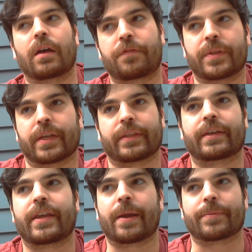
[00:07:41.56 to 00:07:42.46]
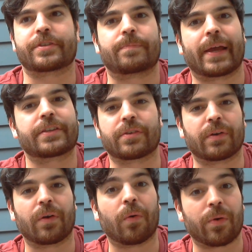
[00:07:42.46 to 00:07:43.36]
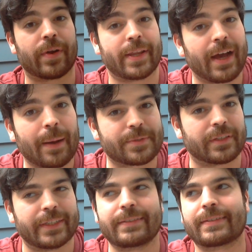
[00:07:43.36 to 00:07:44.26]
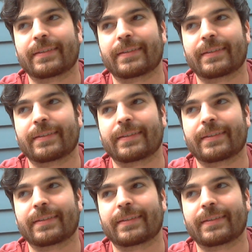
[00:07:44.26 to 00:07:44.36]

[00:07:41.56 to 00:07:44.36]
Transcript: I feel like that camera's specs are already obsolete